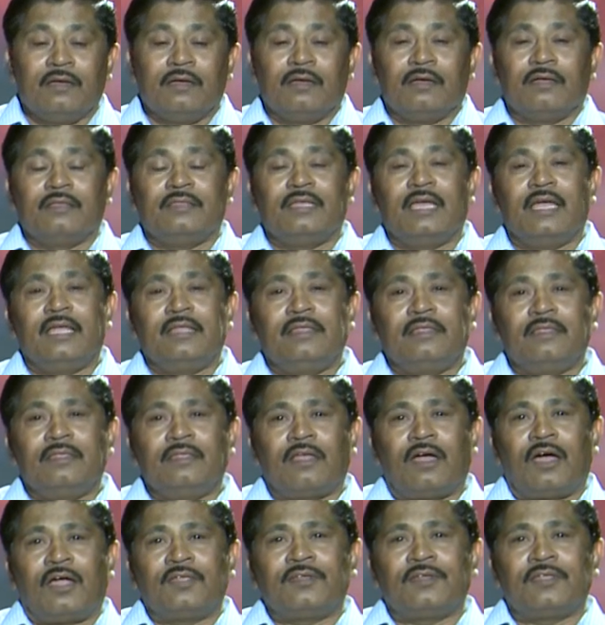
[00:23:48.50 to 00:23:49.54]
Then
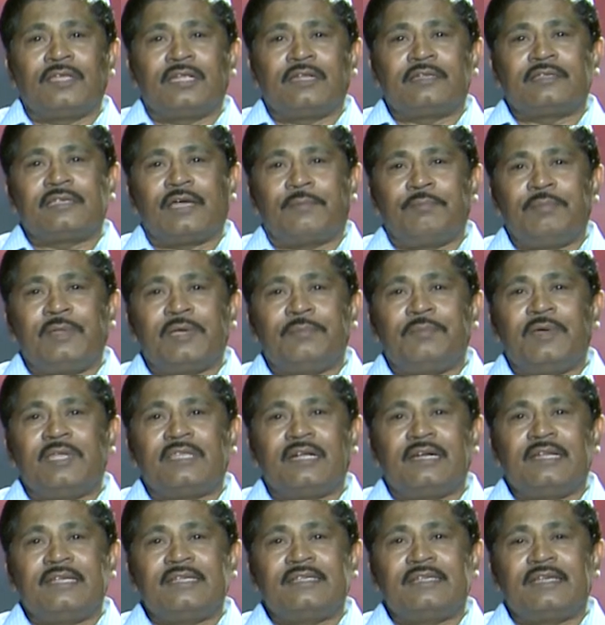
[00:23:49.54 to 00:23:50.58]
another sampling
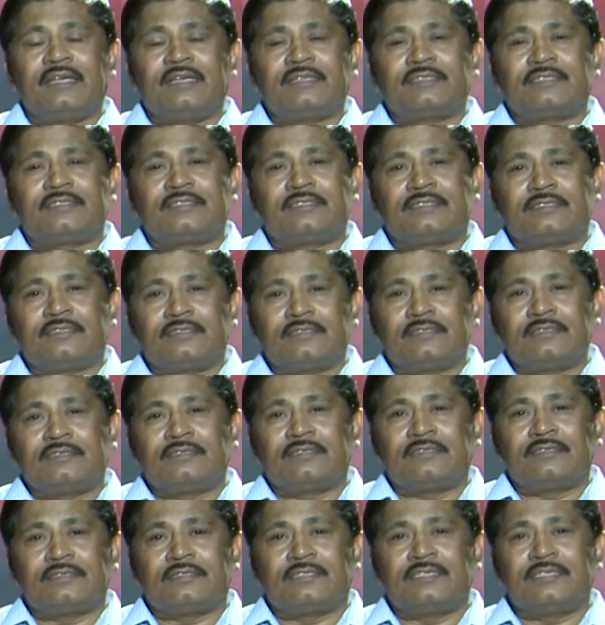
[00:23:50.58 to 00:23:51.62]
method is a
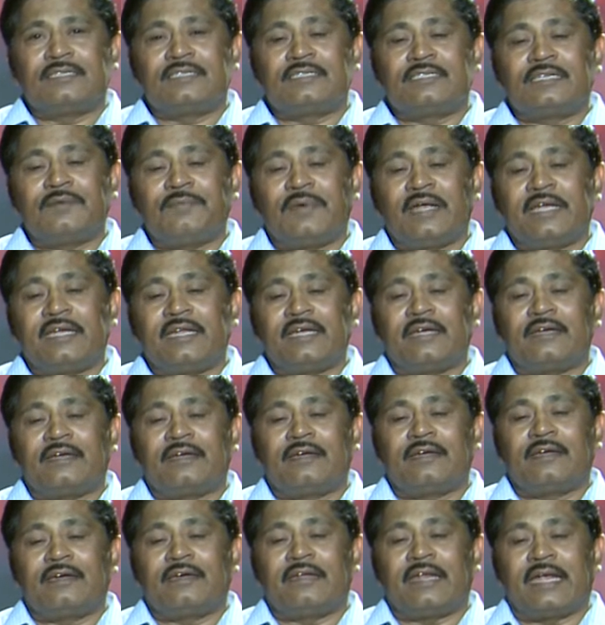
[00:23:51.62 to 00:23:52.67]
systematic
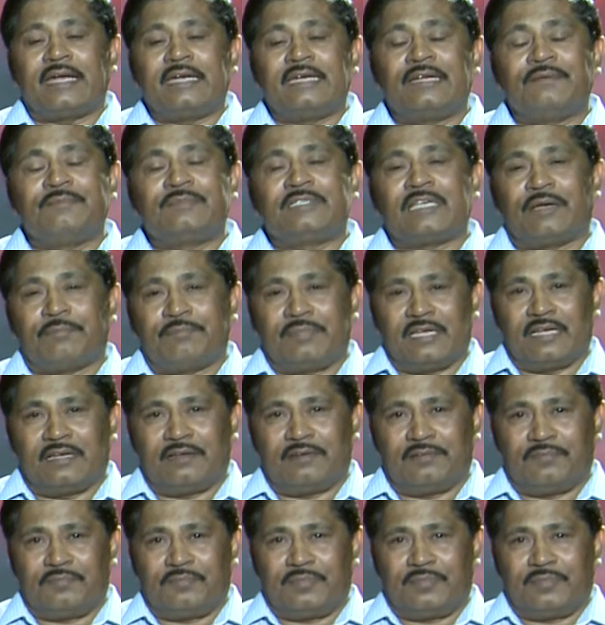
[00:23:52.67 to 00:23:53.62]
random sampling.